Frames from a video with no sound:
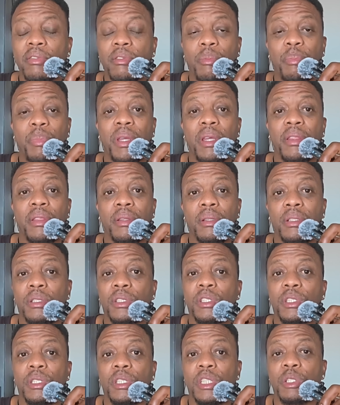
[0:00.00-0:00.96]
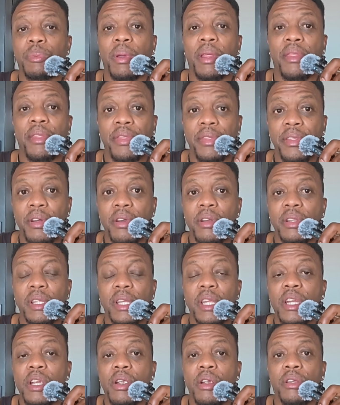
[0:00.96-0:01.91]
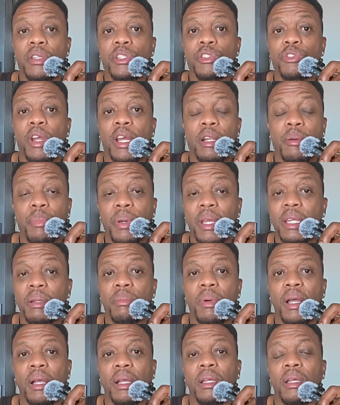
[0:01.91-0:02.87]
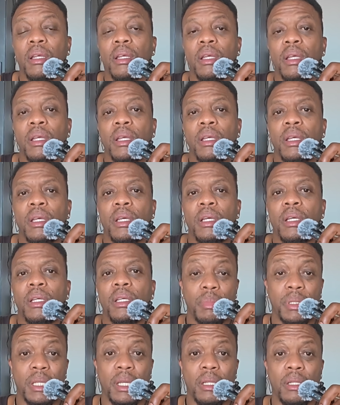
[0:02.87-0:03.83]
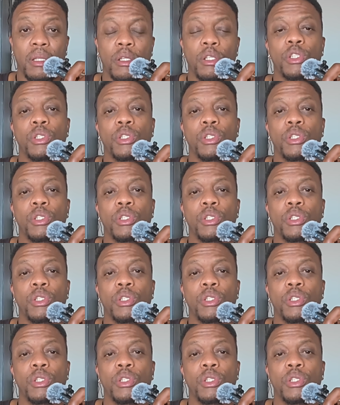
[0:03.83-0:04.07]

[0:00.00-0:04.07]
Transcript: have to pay, you spend 30 years trying to pay it back. You know what I'm saying?